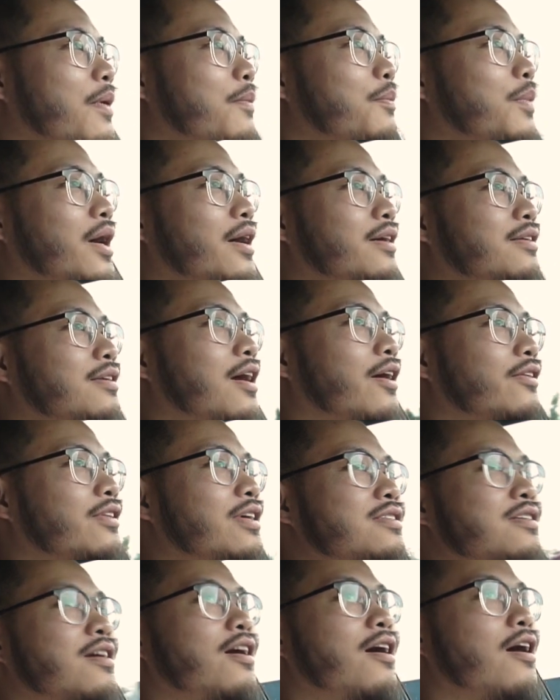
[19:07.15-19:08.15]
But no,
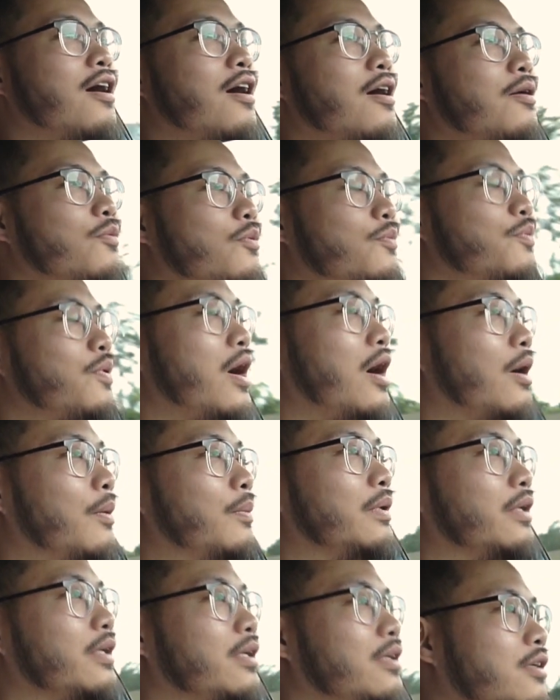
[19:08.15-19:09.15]
this car will
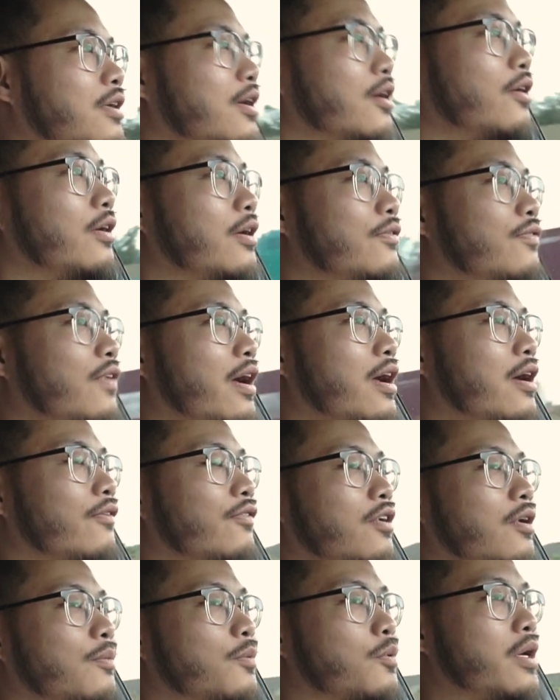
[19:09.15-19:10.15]
probably, if I
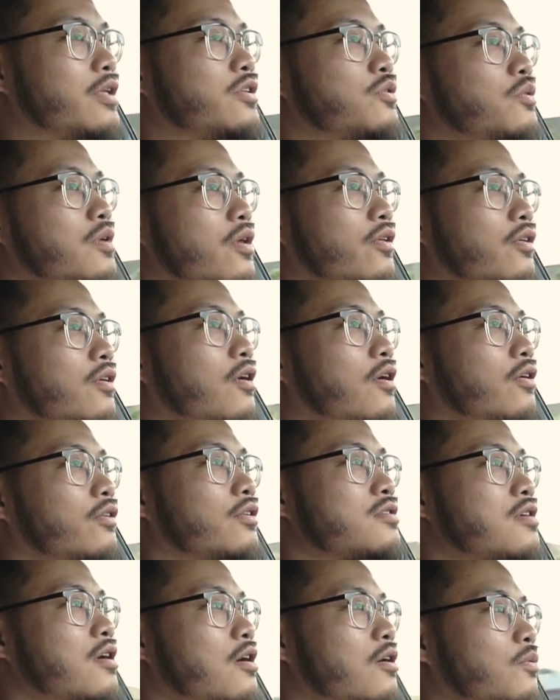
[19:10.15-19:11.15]
ever upgrade to another car,
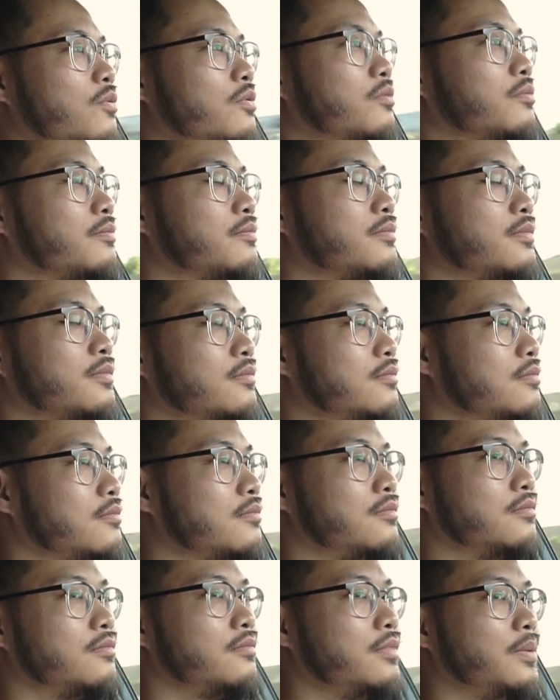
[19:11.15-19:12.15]
this car will
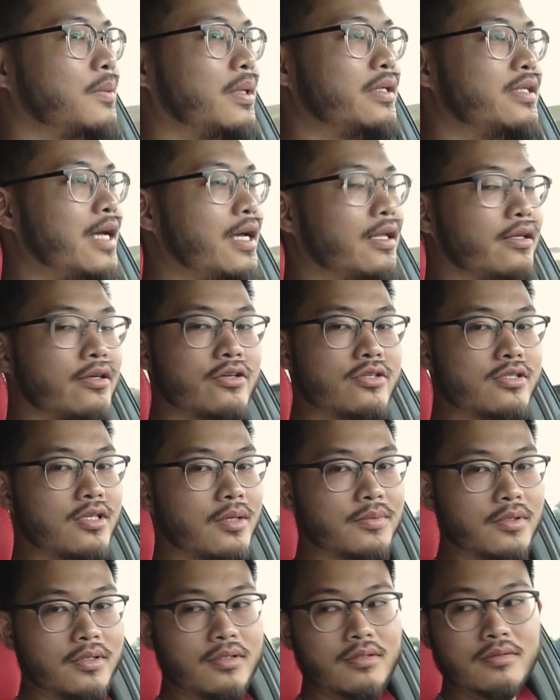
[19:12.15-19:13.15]
be my daily or
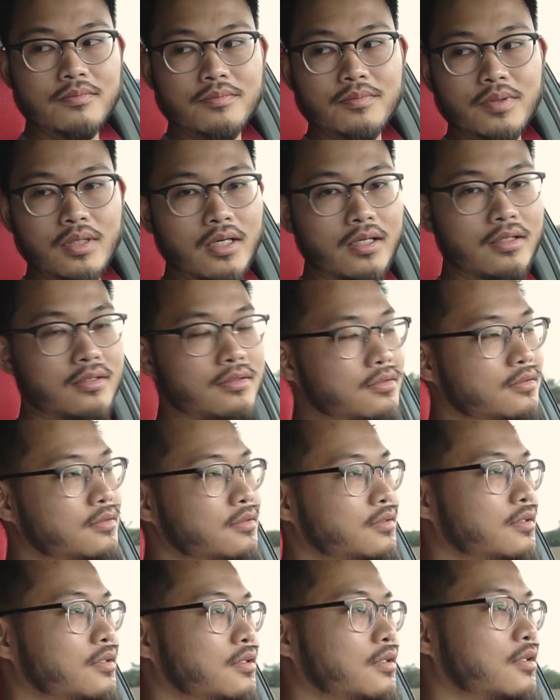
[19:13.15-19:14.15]
something. But,
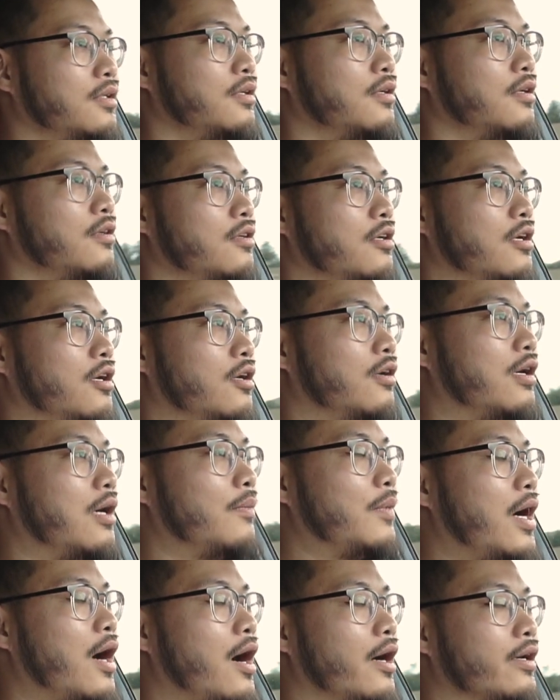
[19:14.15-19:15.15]

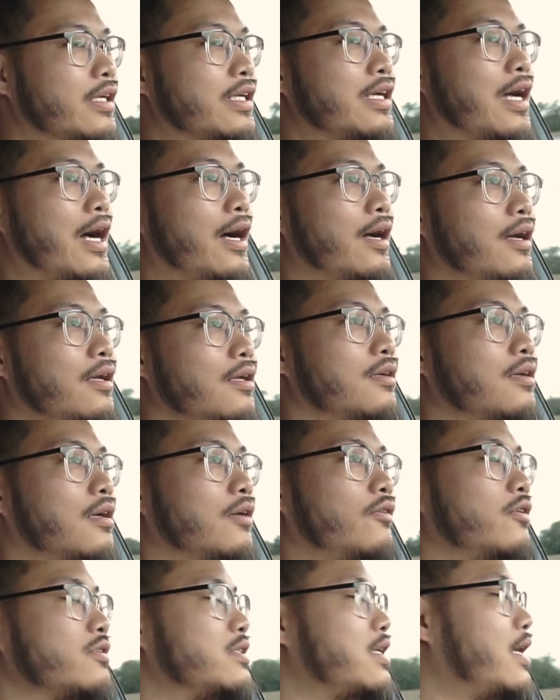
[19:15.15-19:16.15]
I'm a Honda guy.
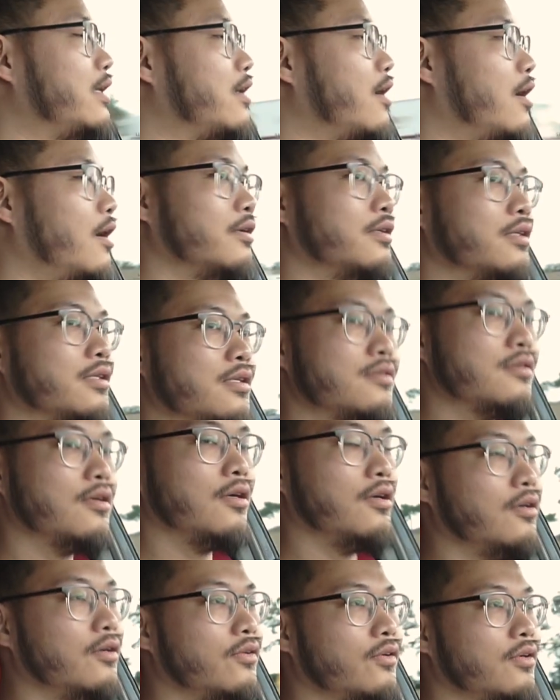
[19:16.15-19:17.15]
I've always had Honda,
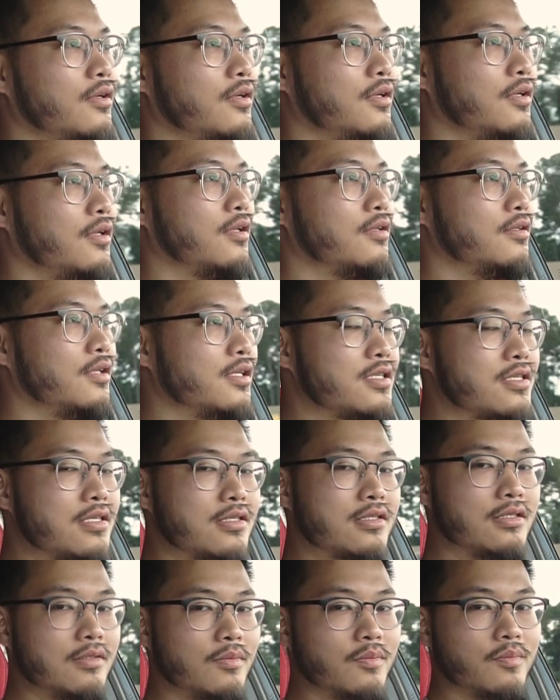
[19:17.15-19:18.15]
so this
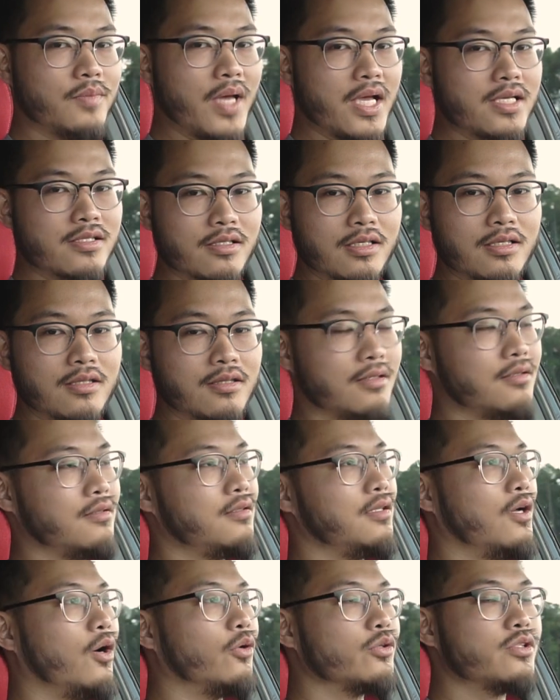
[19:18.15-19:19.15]
is basically
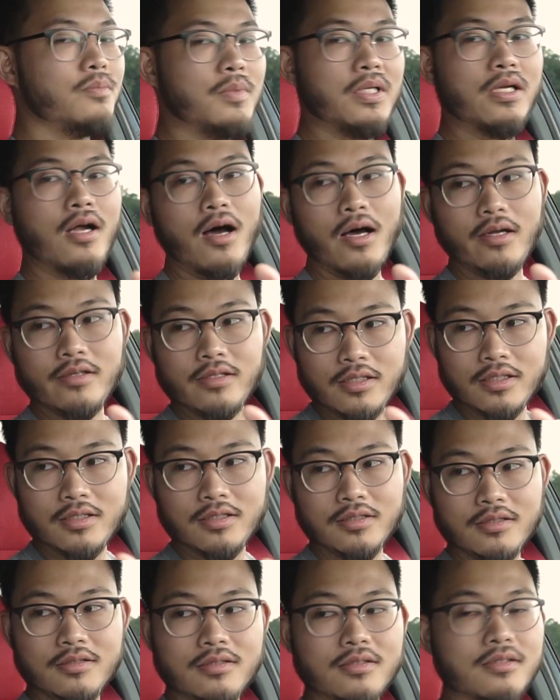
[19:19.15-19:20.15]
the ultimate Honda.
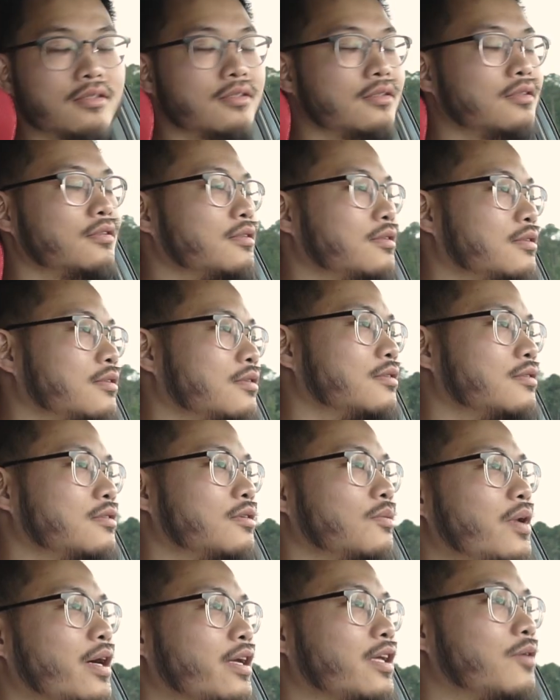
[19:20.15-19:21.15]

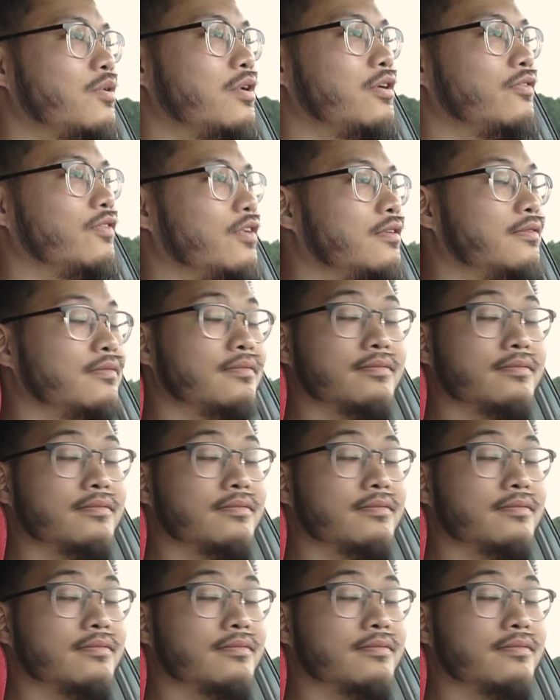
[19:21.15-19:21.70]
So why get rid of it?